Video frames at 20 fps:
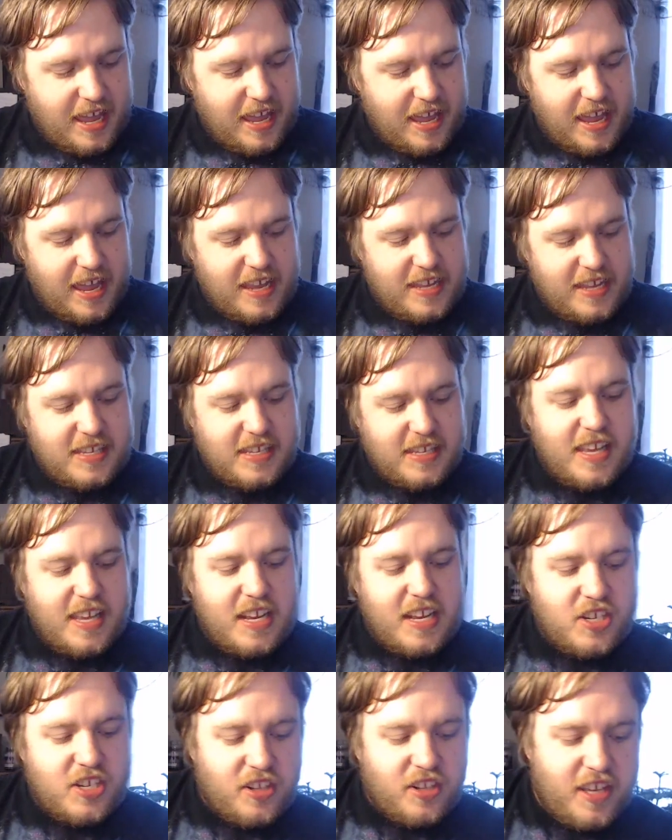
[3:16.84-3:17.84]
it's
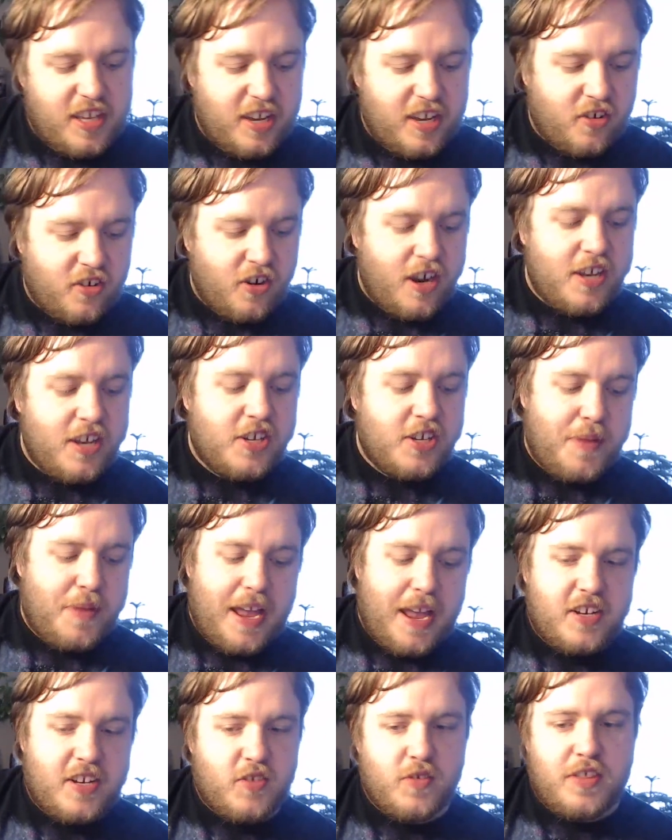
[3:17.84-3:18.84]
essentially a grudge
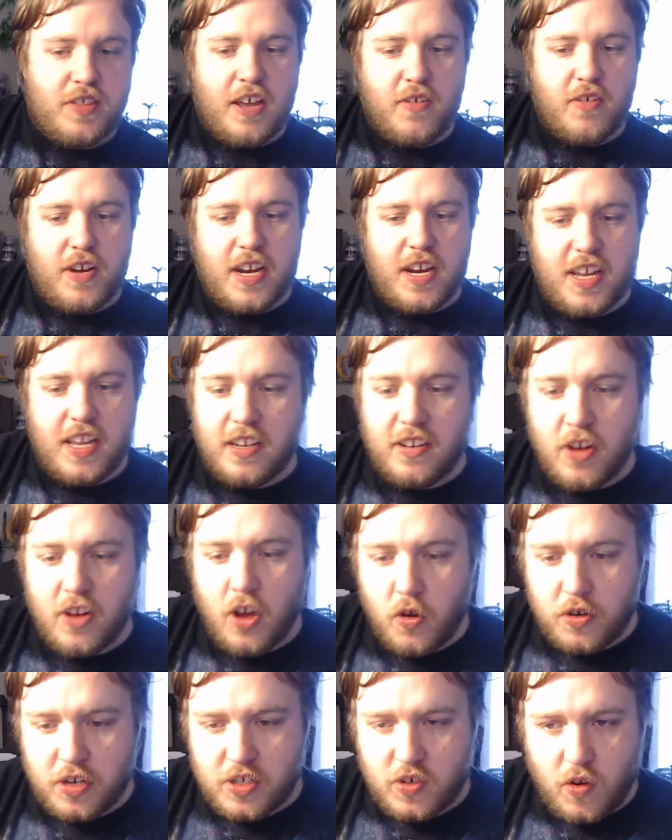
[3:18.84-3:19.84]
match without any
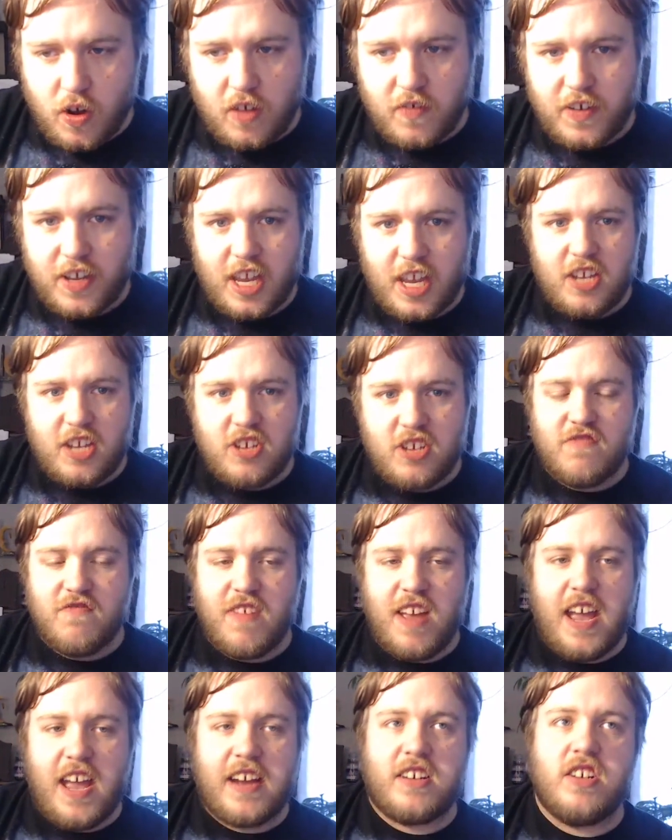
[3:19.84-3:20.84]
no disqualification
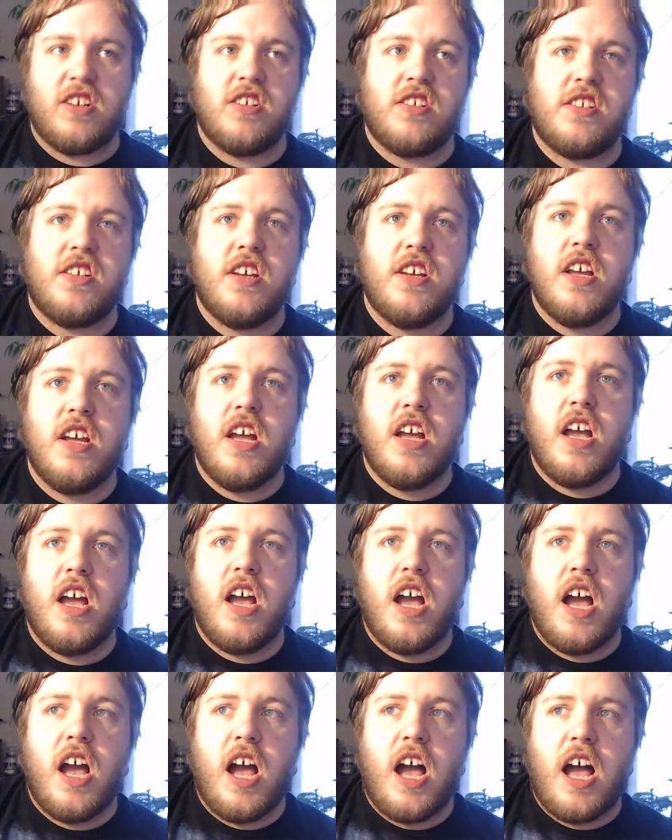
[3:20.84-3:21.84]
factors.
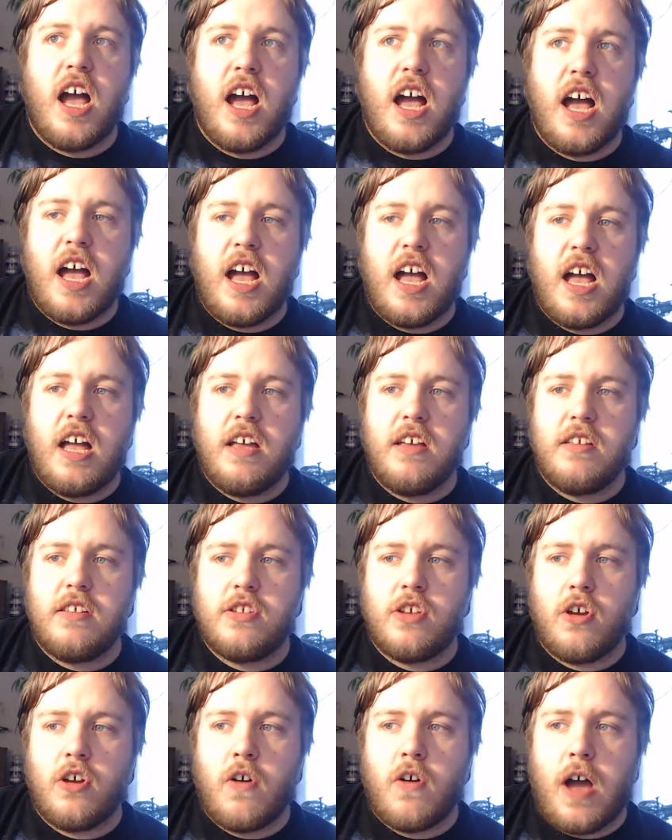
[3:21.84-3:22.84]

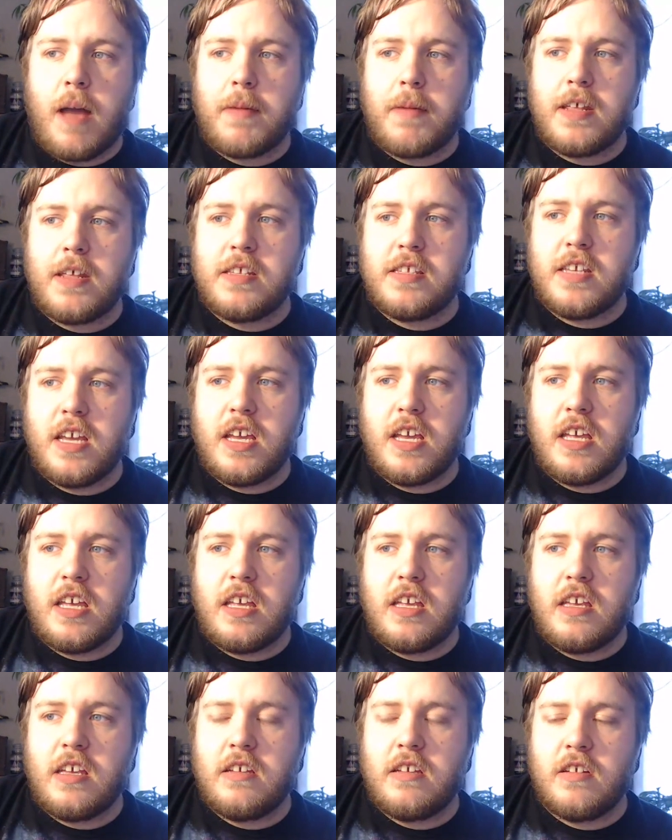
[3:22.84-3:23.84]
So I'm gonna
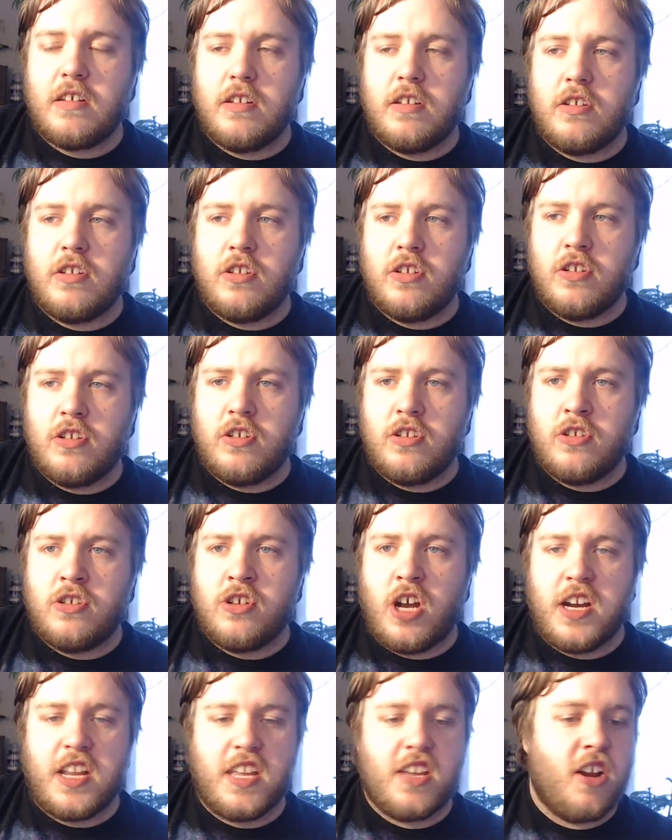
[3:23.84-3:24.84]
say
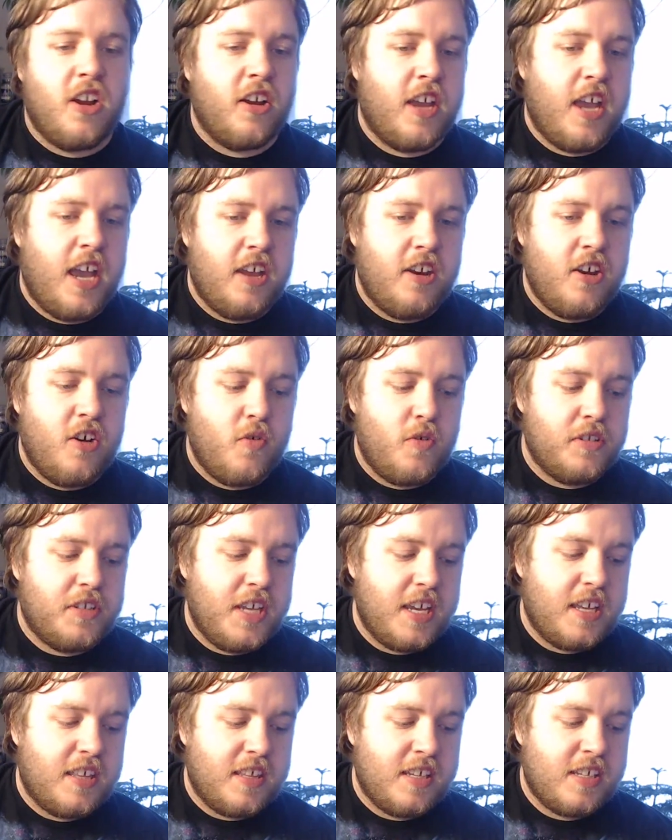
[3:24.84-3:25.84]
Johnny Gargano will
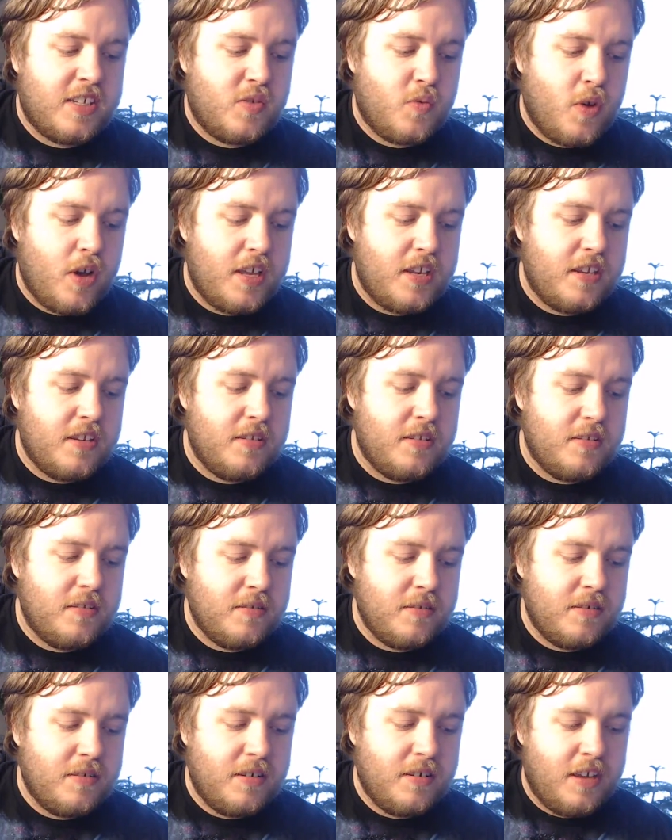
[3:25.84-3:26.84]
take this one.
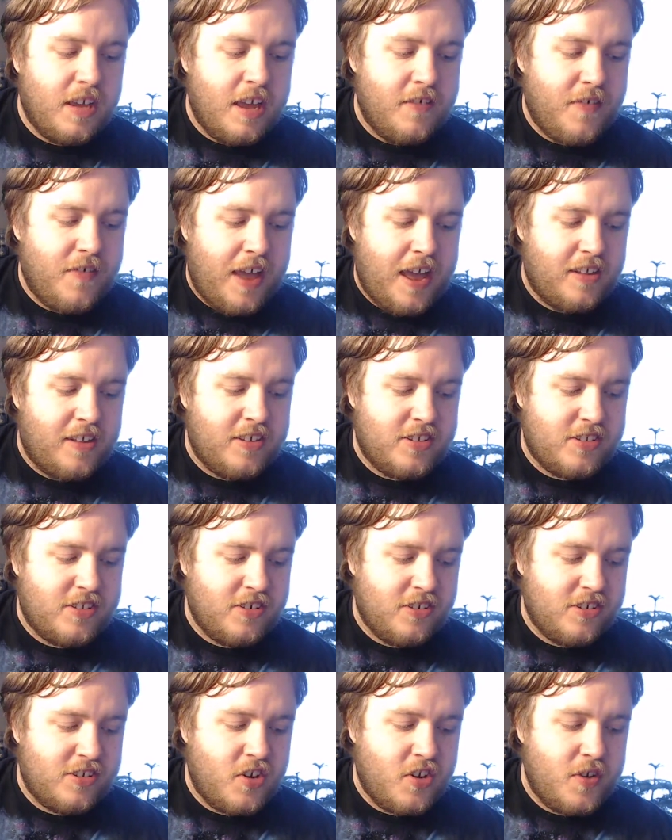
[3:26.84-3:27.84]
If
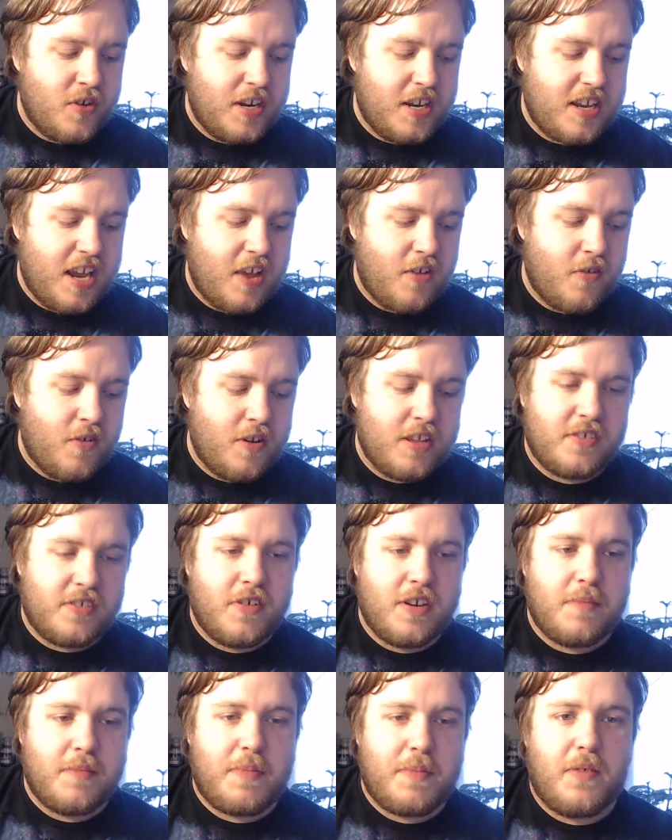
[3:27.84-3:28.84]
Aleister is going to take one, it's
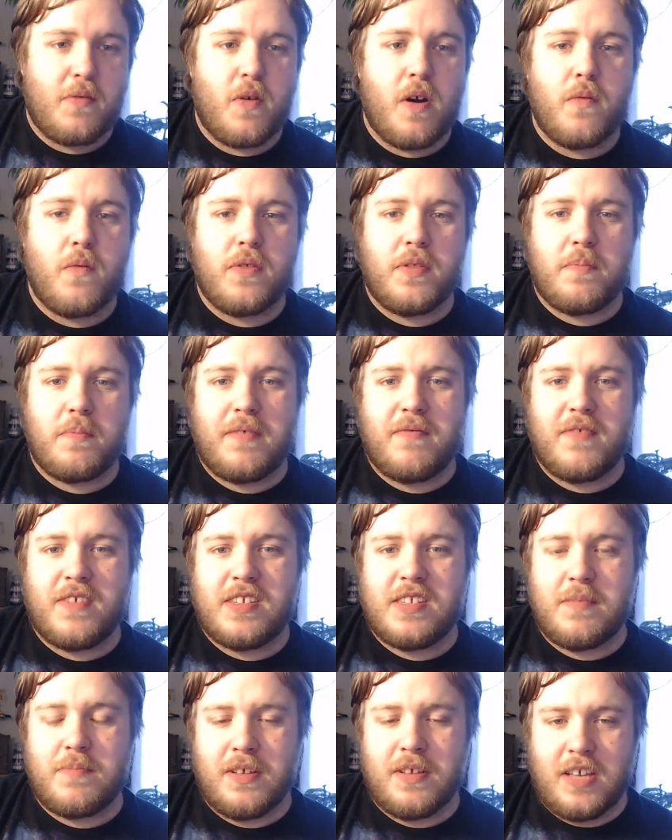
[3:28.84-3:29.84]
going to be one with a bit of a
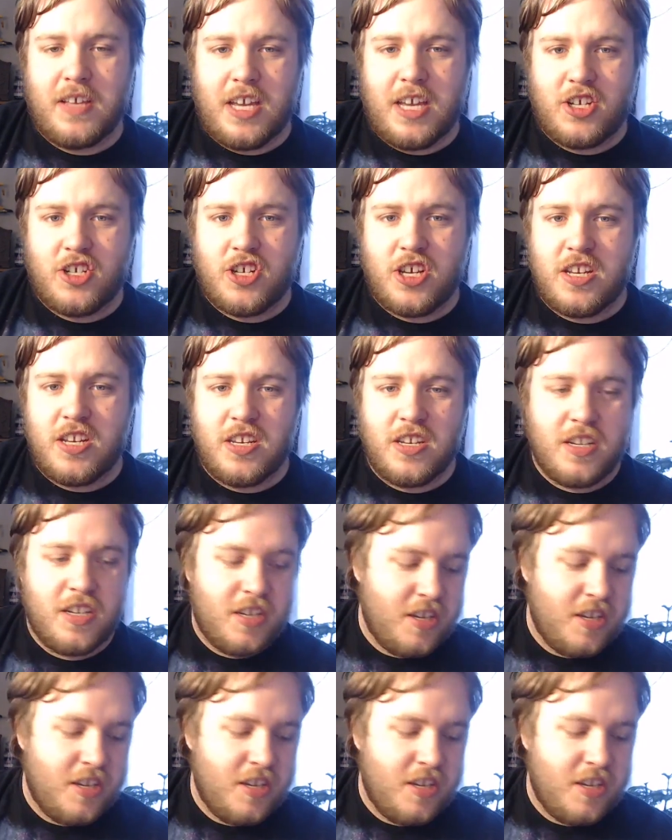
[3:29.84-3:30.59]
stipulation